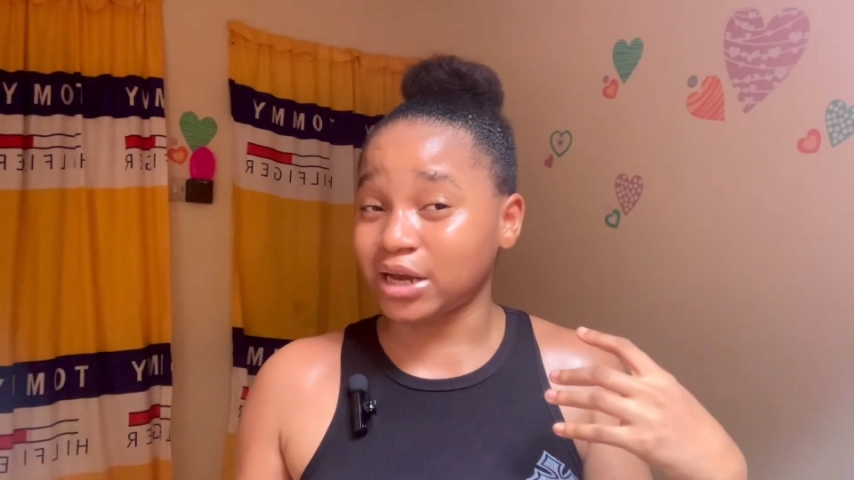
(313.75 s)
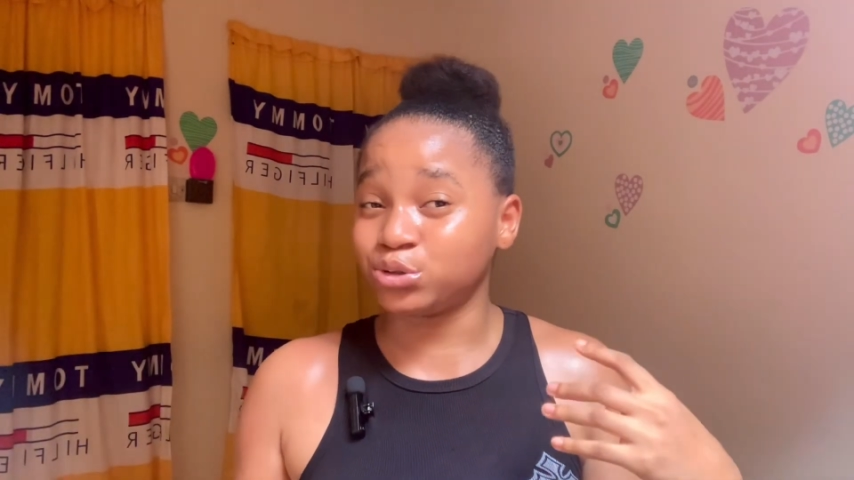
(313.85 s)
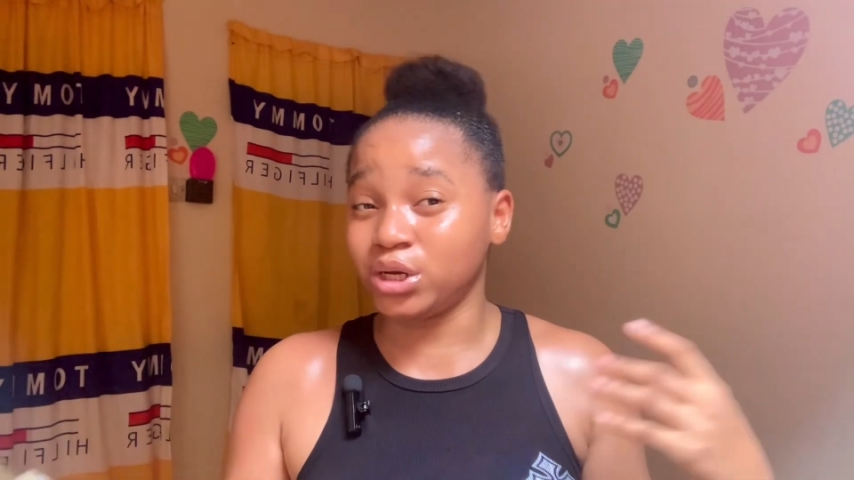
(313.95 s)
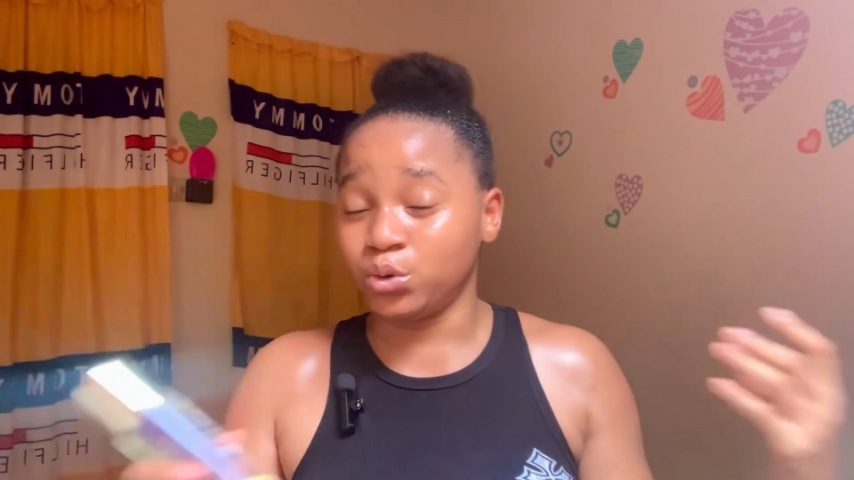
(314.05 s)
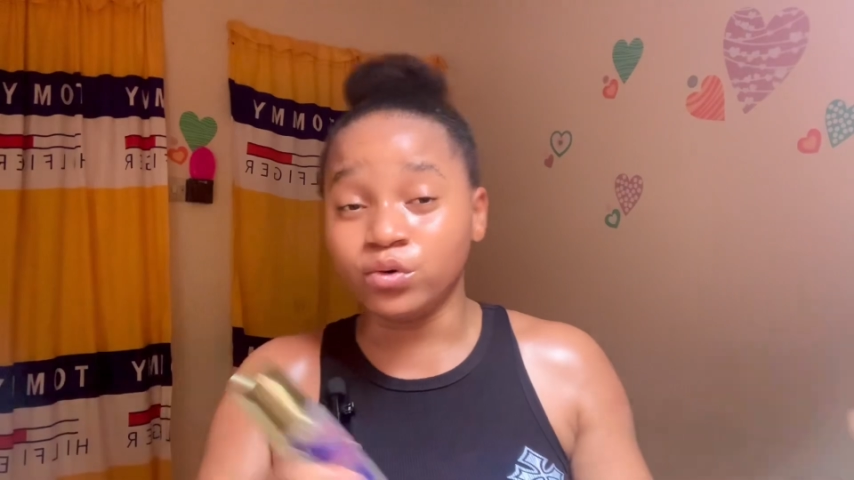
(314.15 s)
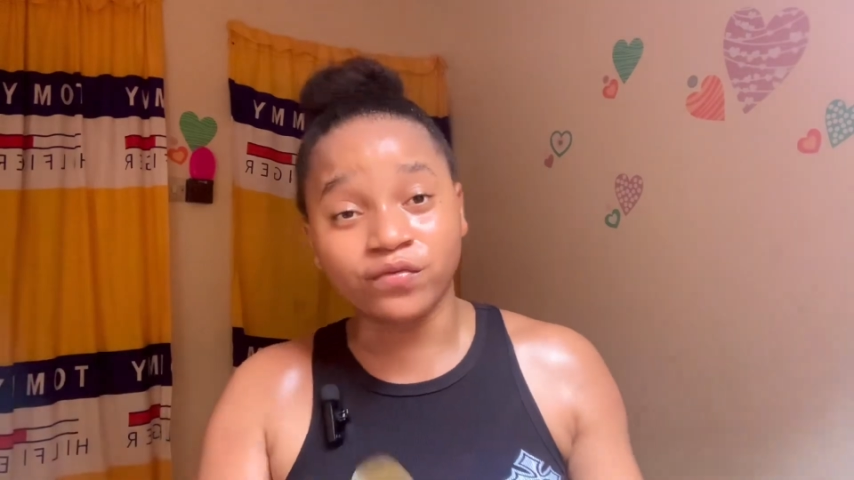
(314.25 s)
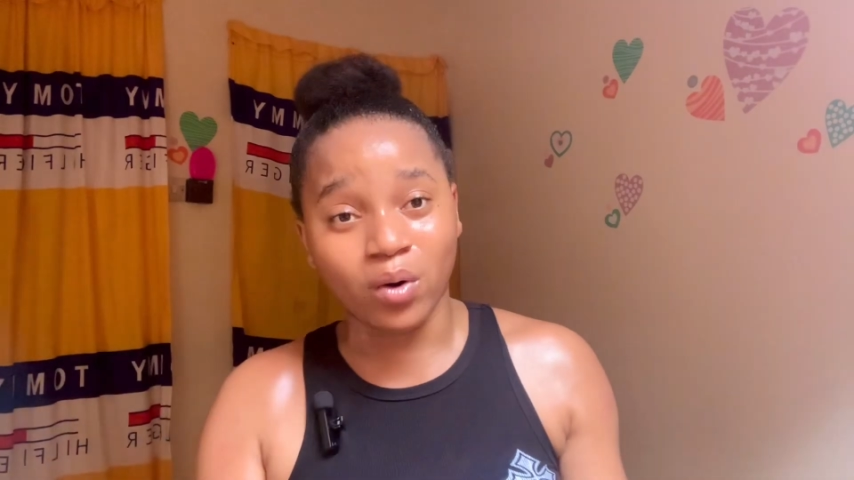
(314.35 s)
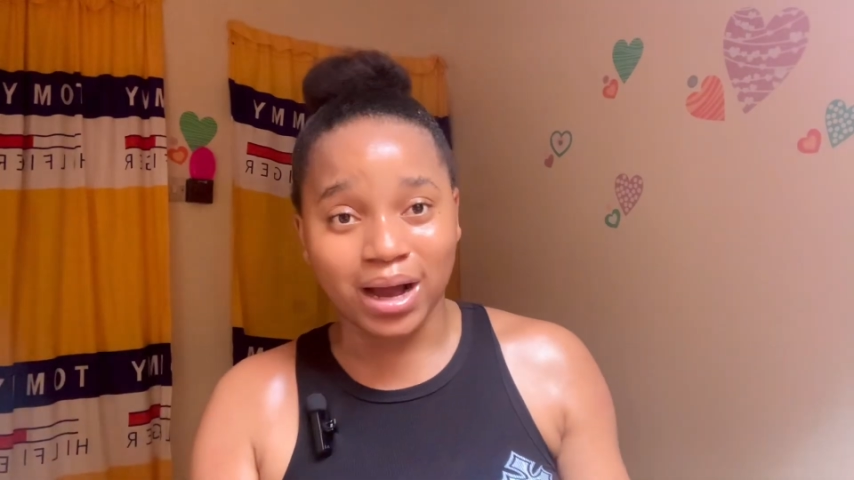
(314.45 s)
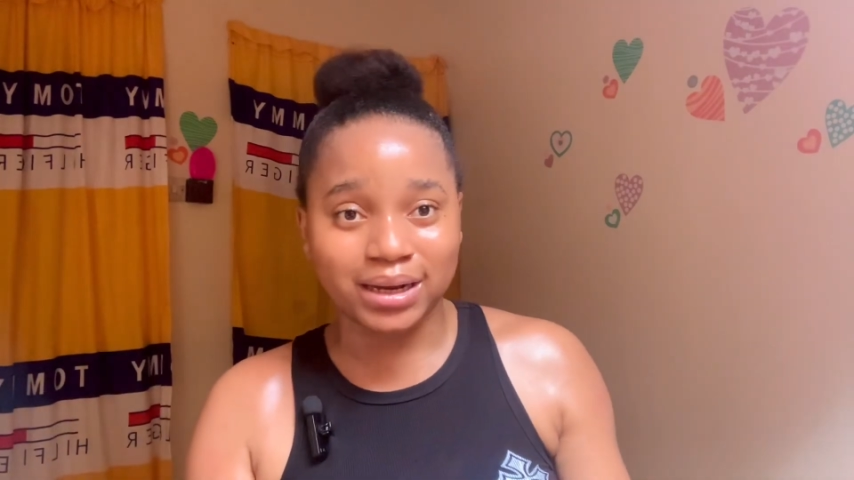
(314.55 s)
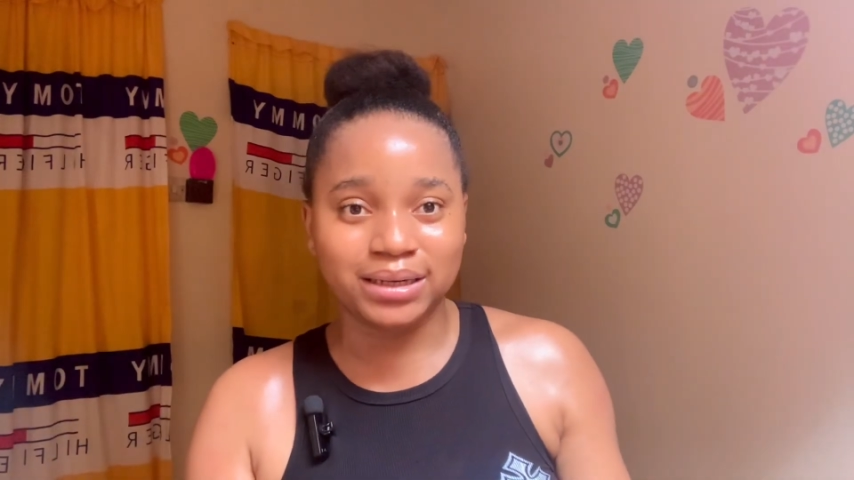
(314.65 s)
actually good
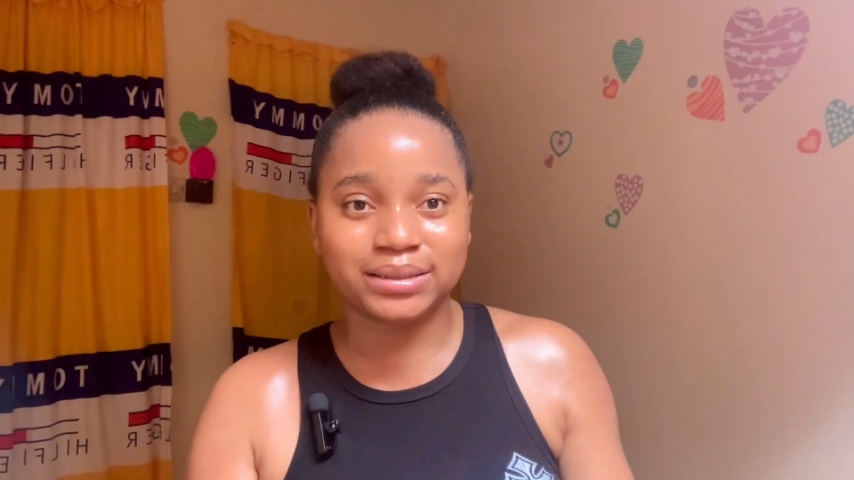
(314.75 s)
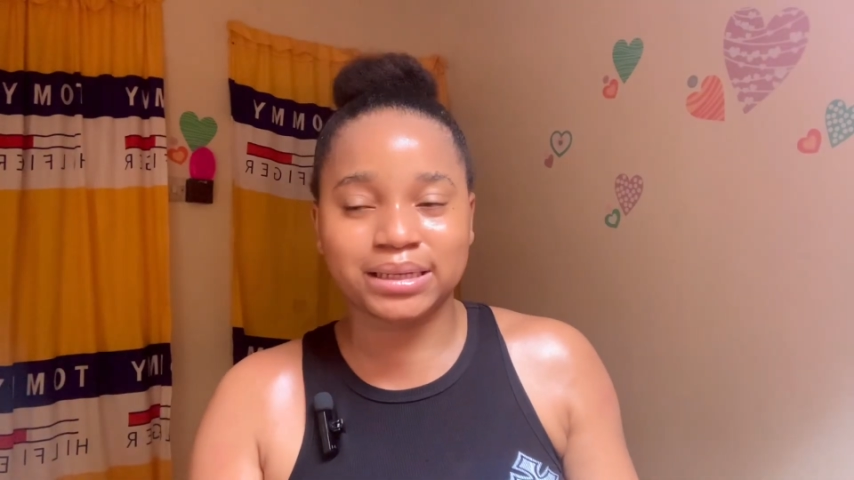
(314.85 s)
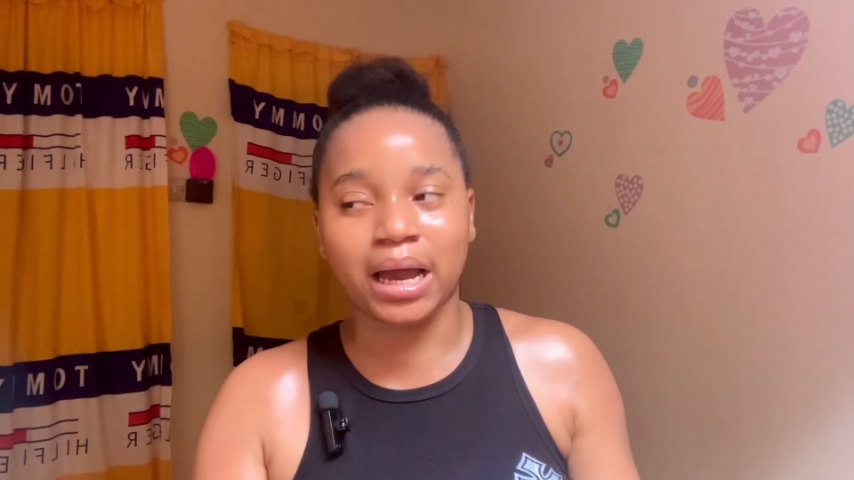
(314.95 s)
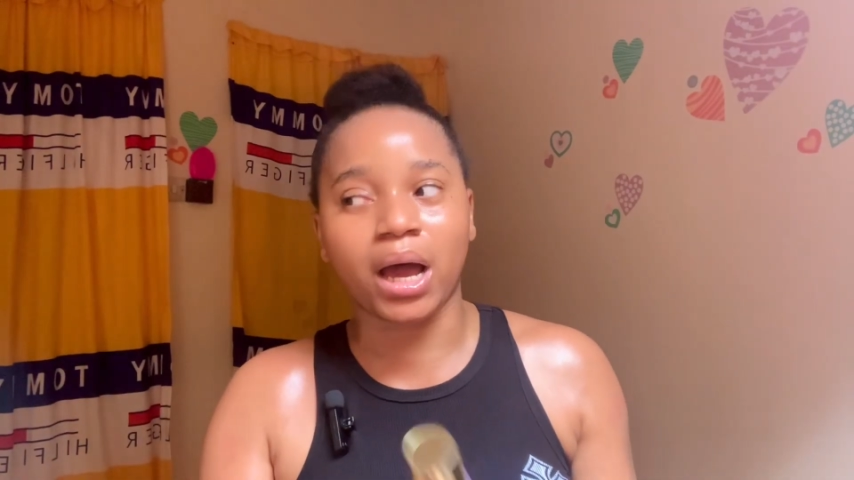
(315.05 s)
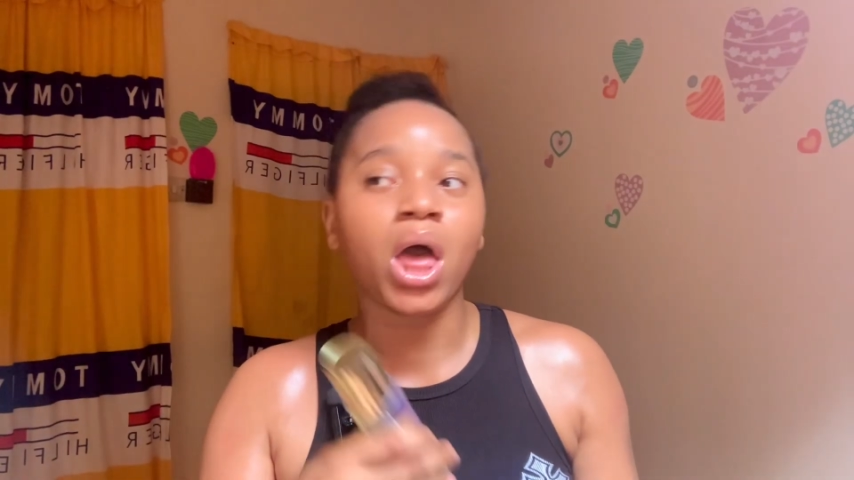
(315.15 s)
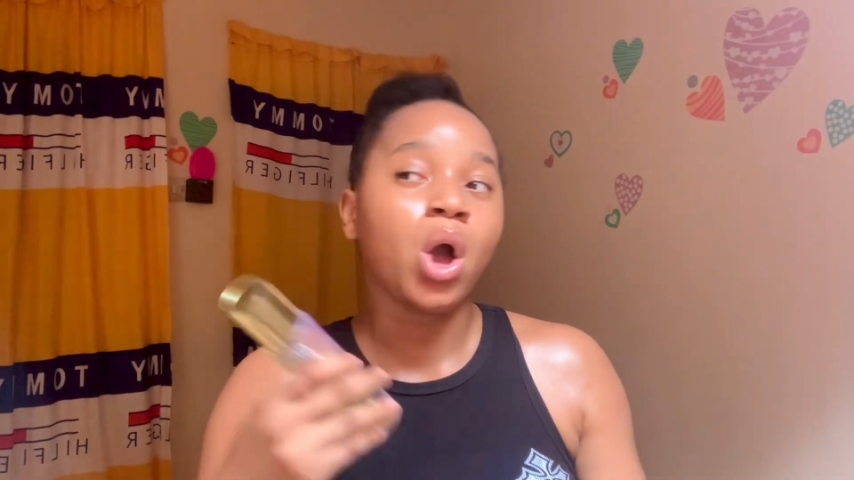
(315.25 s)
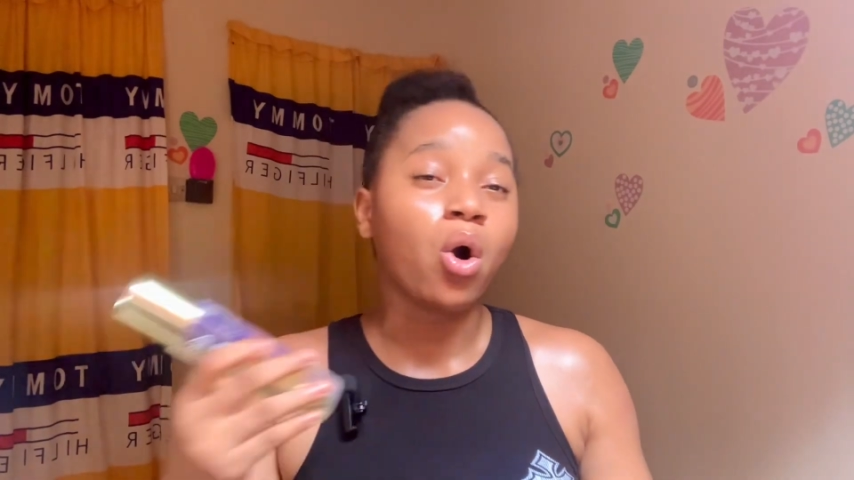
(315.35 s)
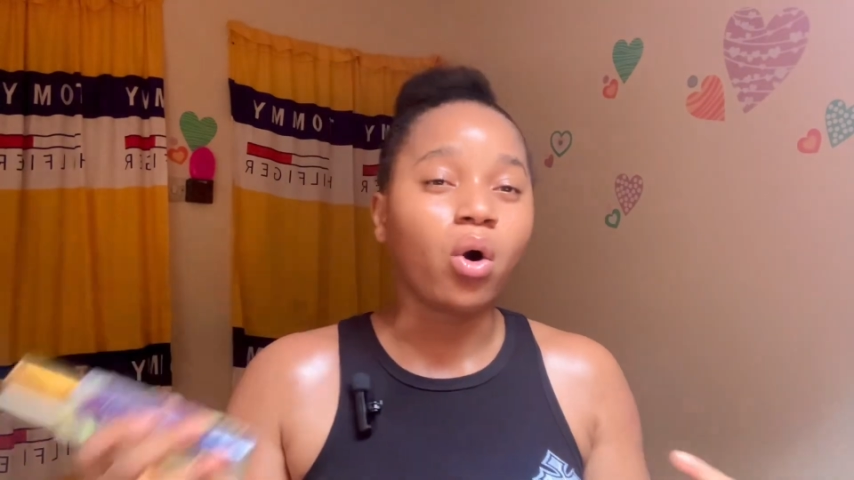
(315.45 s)
for acne scar